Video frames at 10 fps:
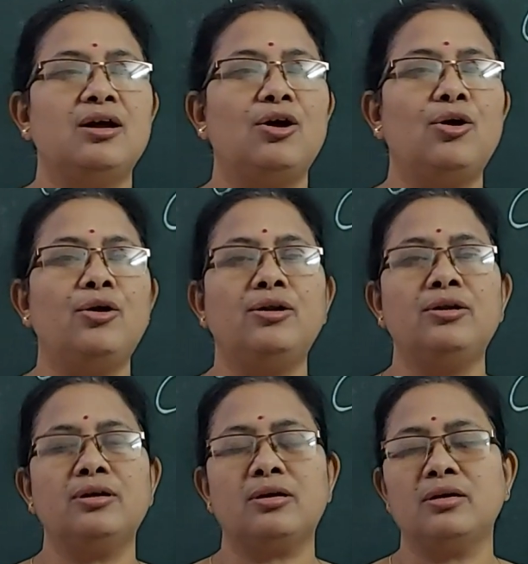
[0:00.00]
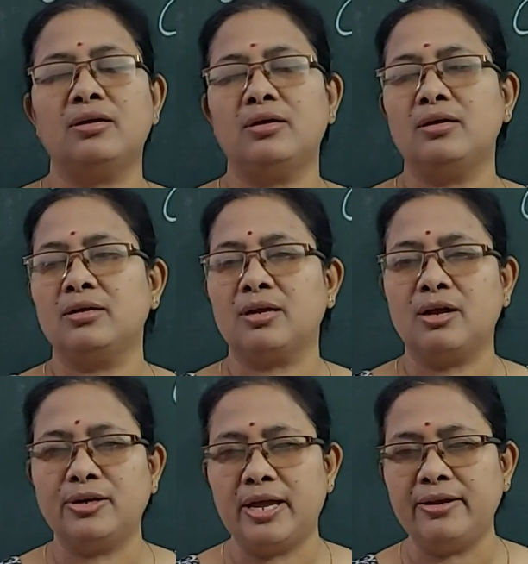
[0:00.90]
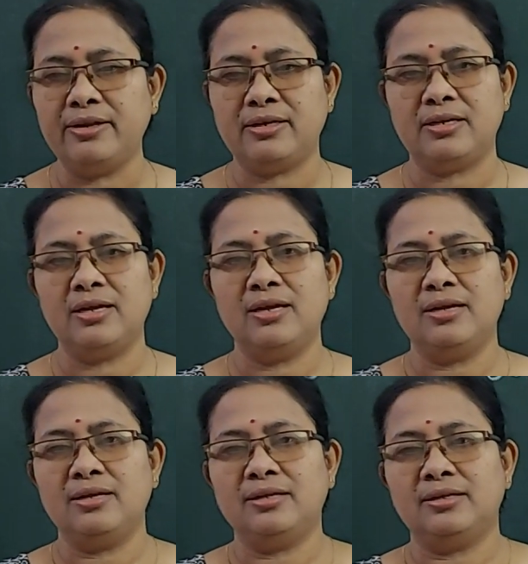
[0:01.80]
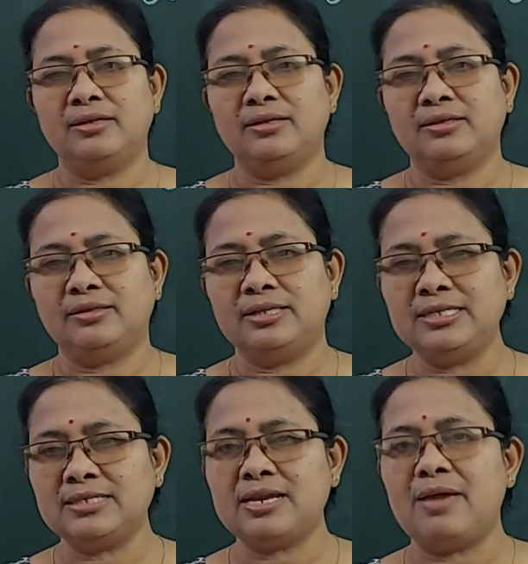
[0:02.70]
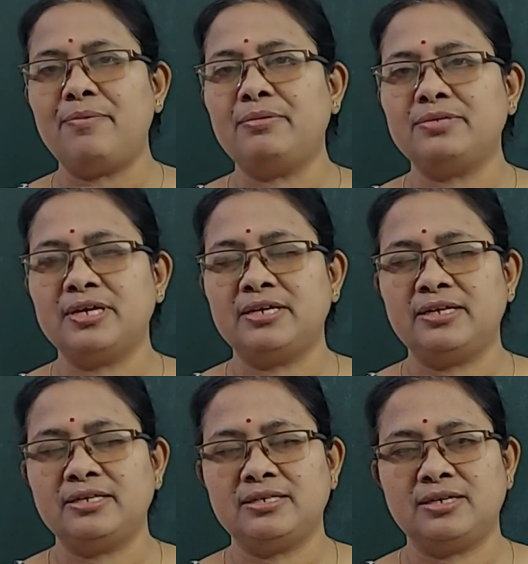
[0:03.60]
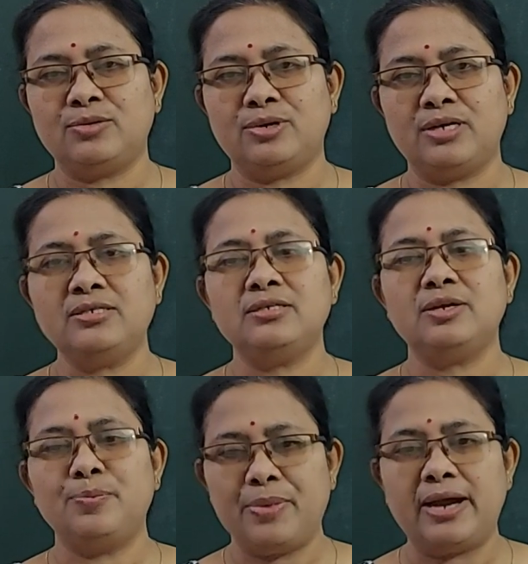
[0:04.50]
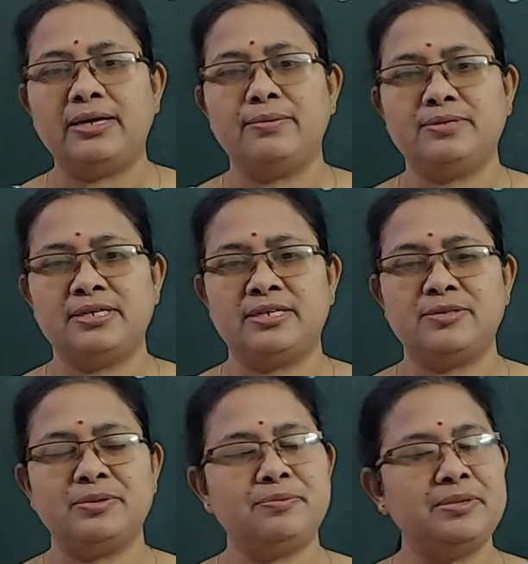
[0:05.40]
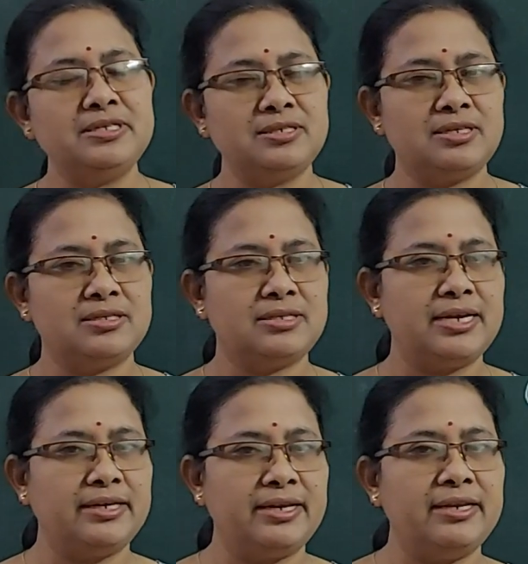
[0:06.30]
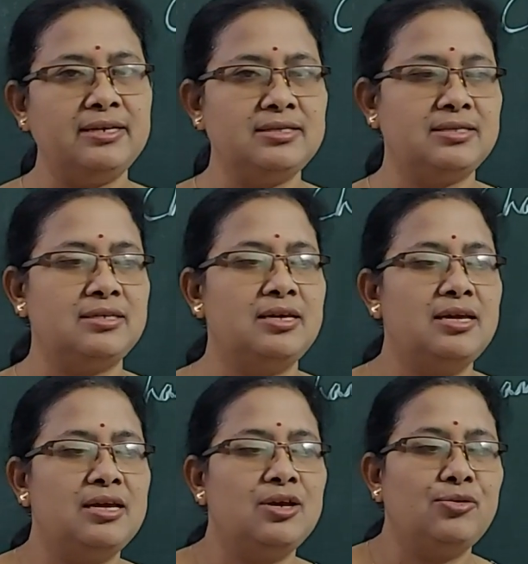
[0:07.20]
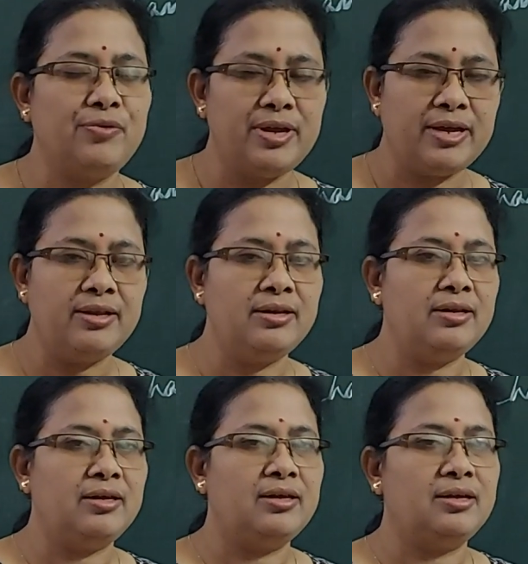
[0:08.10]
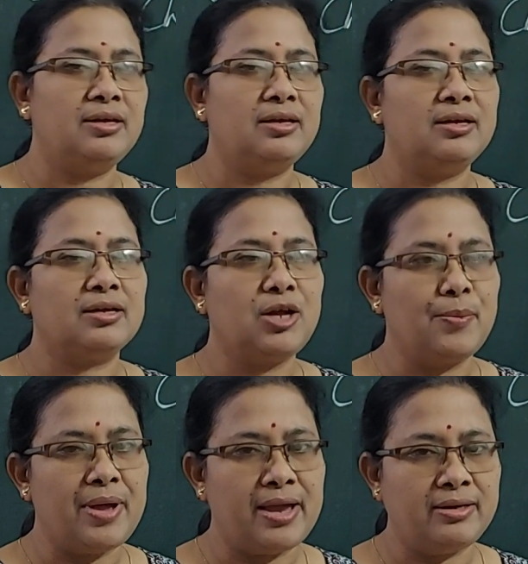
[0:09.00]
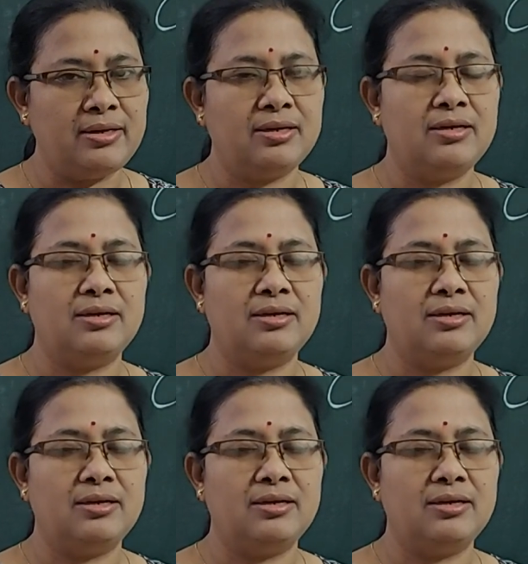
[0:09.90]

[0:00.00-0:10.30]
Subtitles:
or ordering, this type of sentence are known as imperative sentence. It means the sentence where command